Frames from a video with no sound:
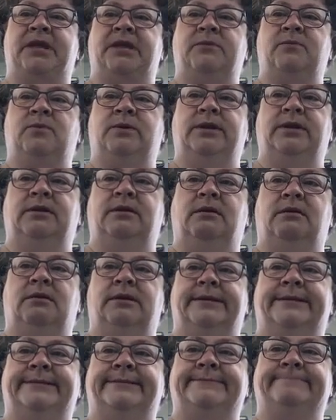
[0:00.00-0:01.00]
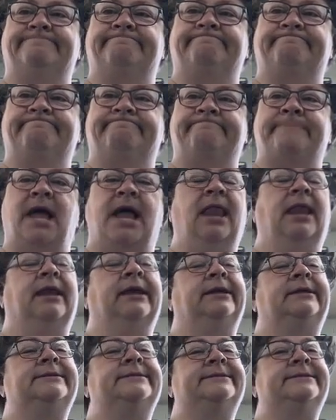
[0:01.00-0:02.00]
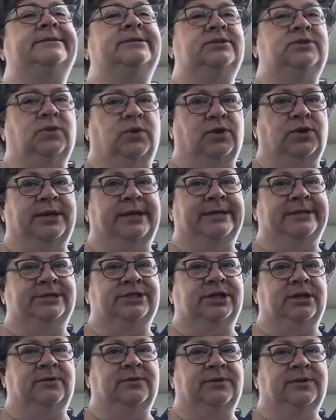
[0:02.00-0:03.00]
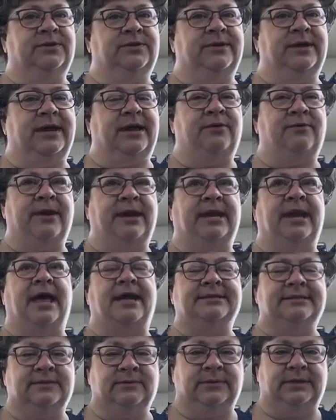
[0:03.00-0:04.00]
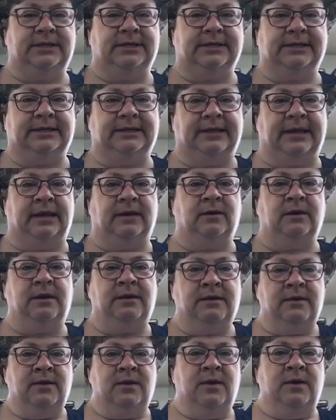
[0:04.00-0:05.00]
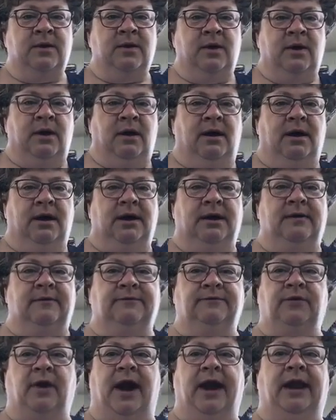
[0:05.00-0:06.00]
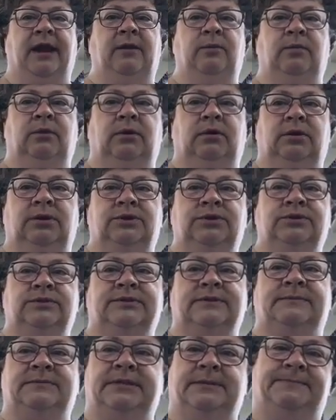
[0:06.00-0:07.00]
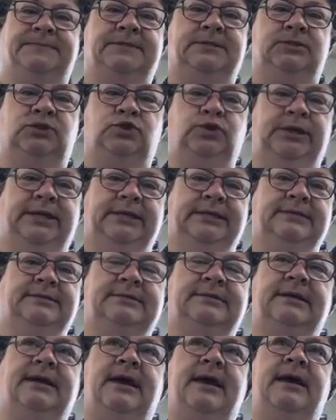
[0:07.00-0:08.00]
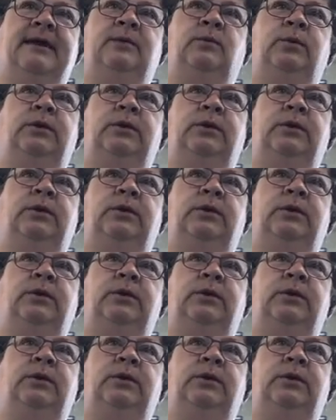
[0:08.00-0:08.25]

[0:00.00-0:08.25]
what do you call it? A little story to share with you that I read last week. And then Friday we're going to do some tips and tricks, and